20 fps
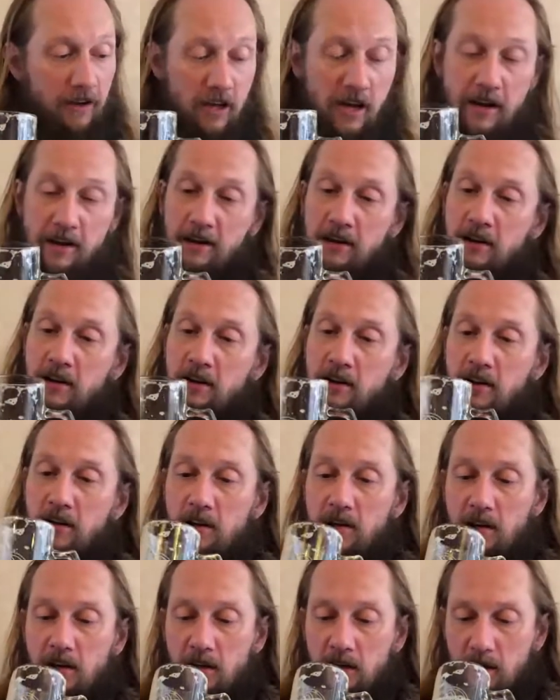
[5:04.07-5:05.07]
yet,
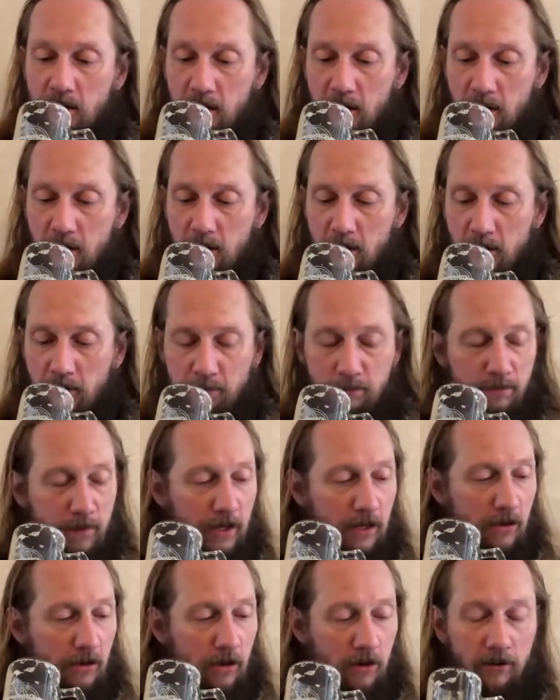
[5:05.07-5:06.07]

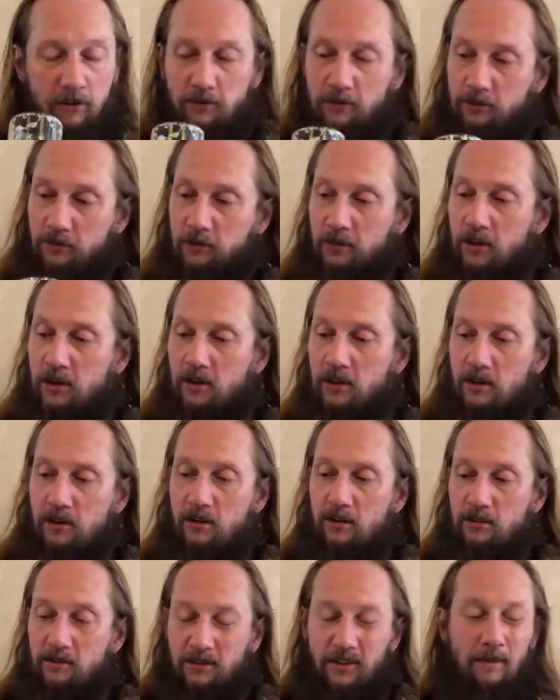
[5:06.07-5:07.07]
because
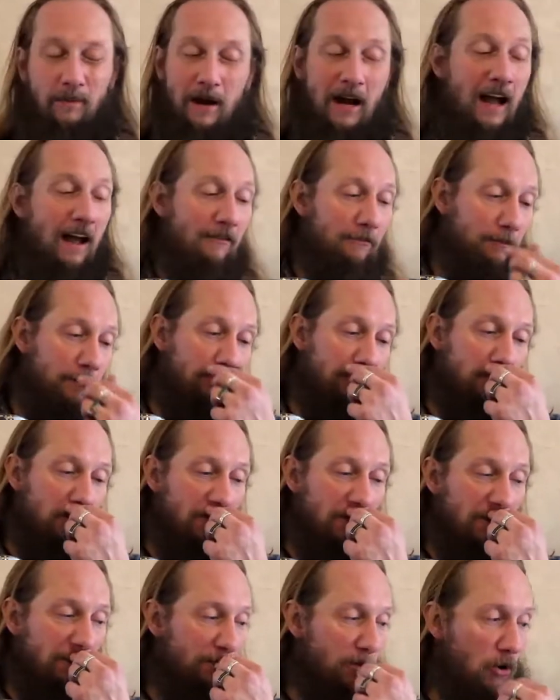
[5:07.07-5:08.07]
I have
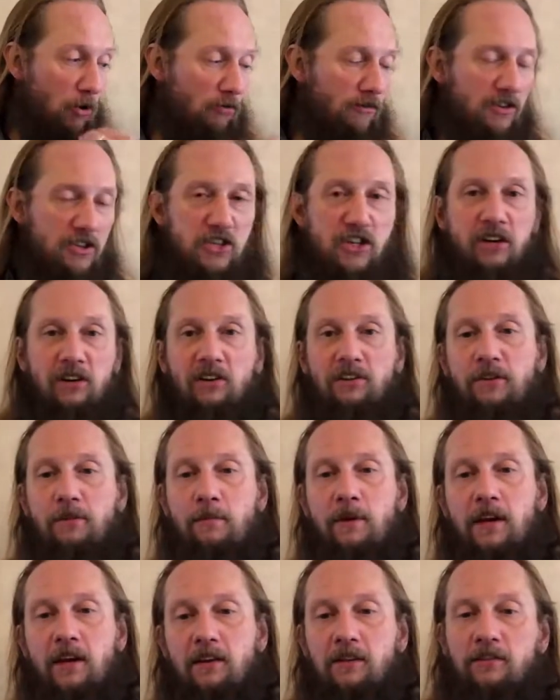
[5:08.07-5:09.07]
before over chilled the
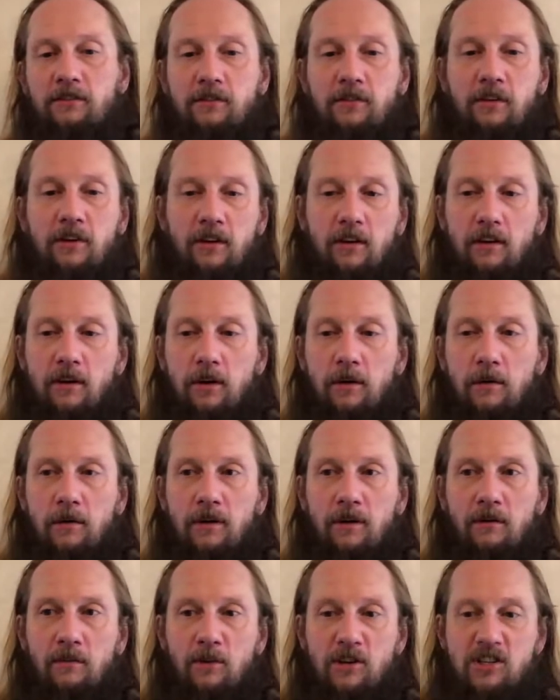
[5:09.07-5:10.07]
beers,
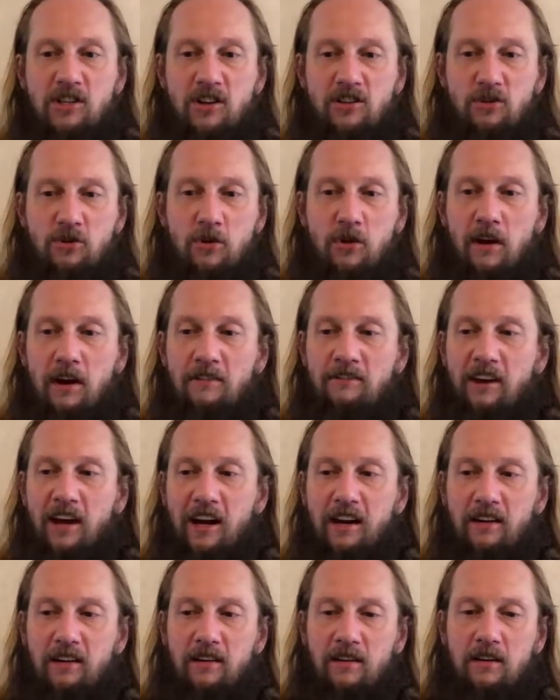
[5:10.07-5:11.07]
which I shouldn't have
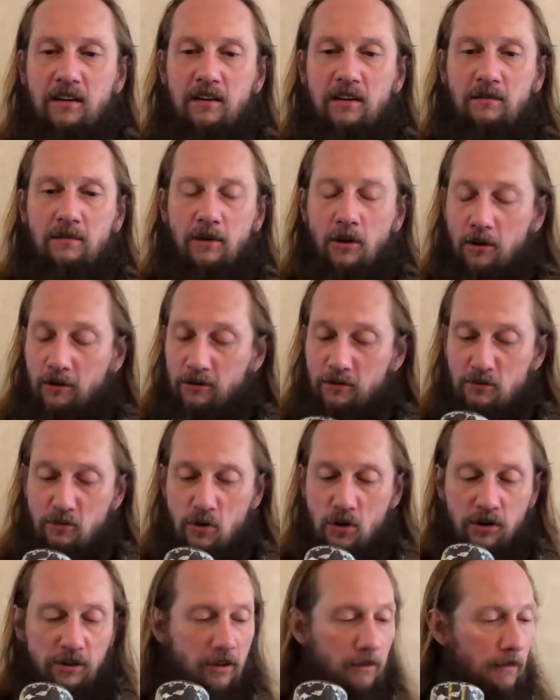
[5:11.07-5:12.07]
had, because it
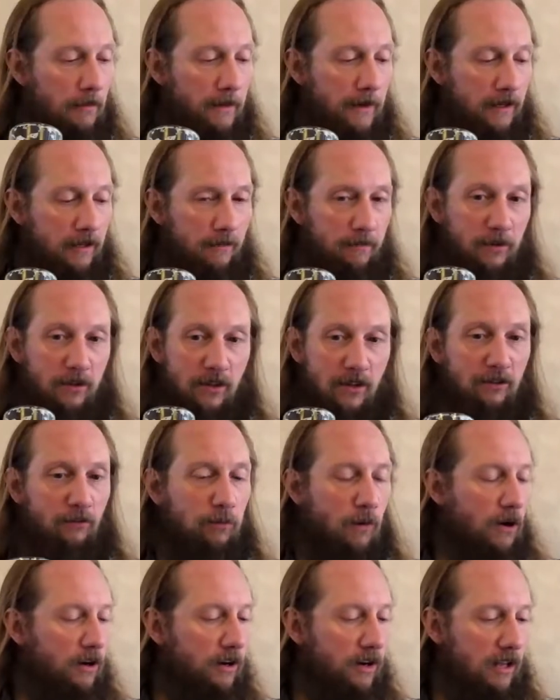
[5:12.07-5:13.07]
ruined them a bit. But this
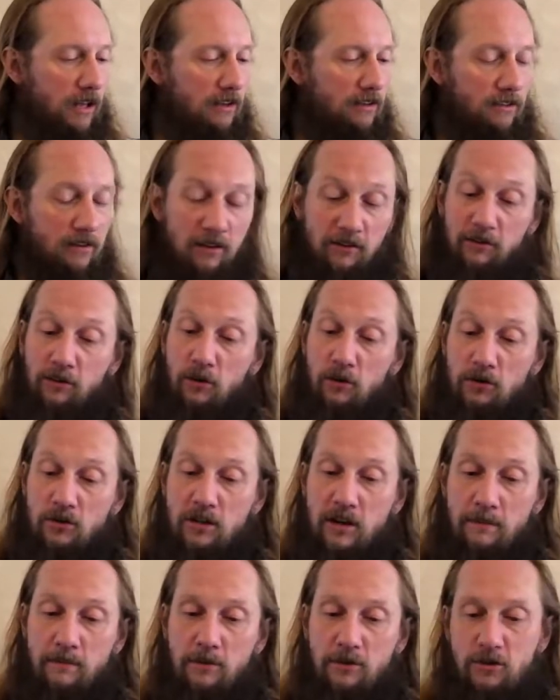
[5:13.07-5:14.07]
one is a good
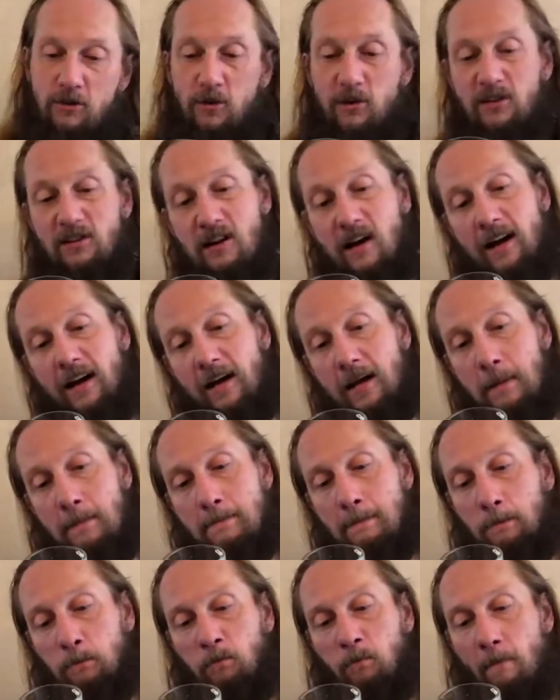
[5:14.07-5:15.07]
temperature. It's like,
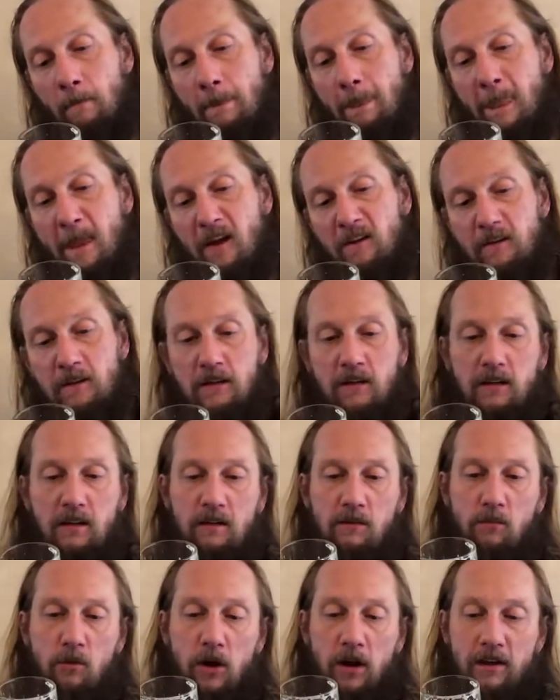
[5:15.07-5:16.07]

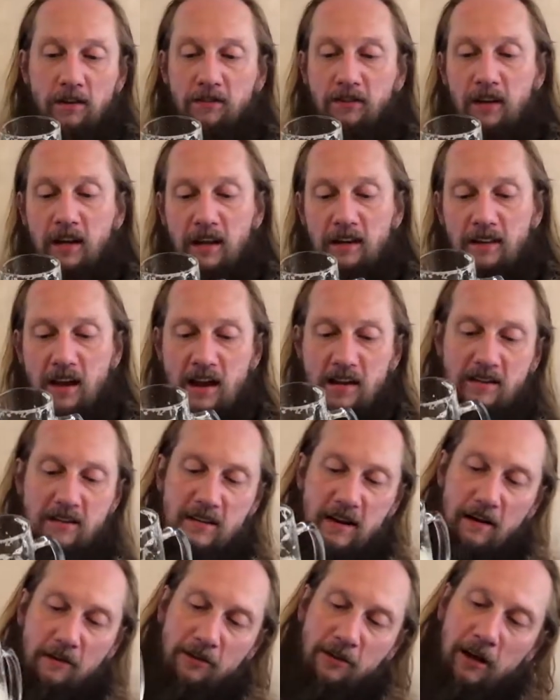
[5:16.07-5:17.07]
where is it?
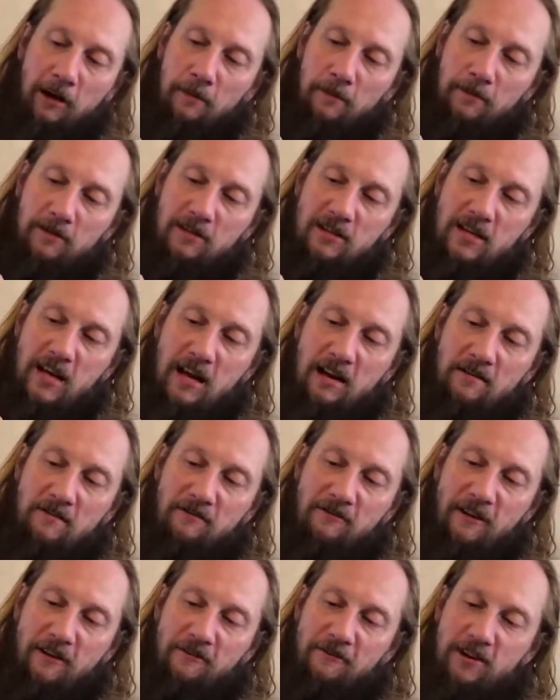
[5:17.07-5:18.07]
It's I think about
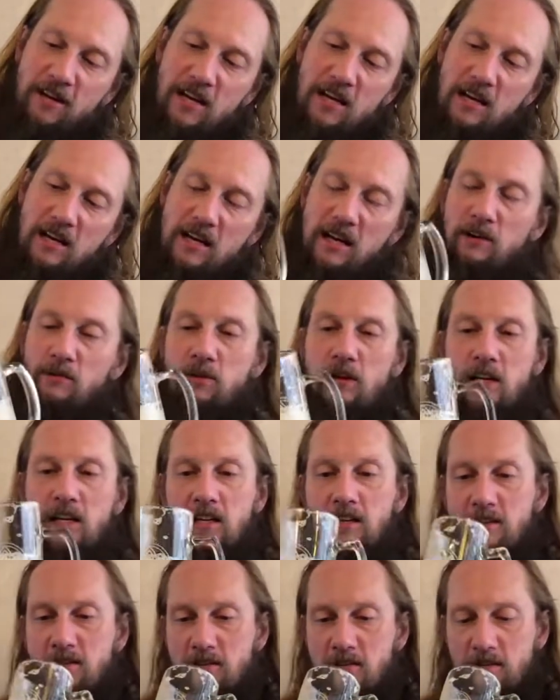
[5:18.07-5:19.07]
10-15
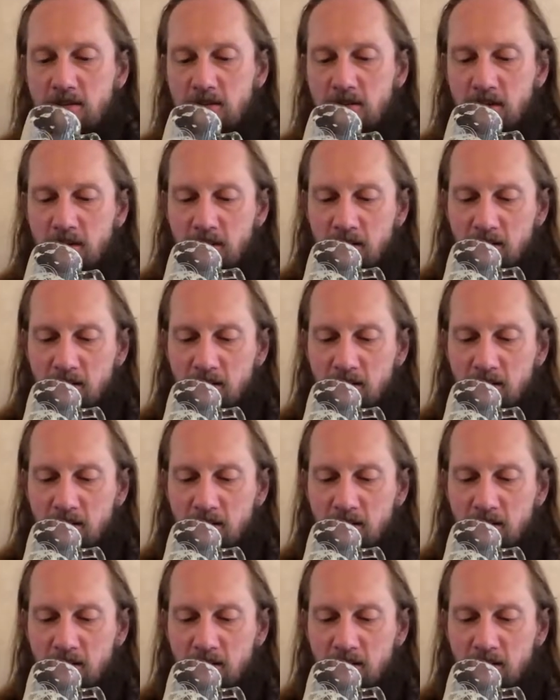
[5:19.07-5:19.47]
degrees,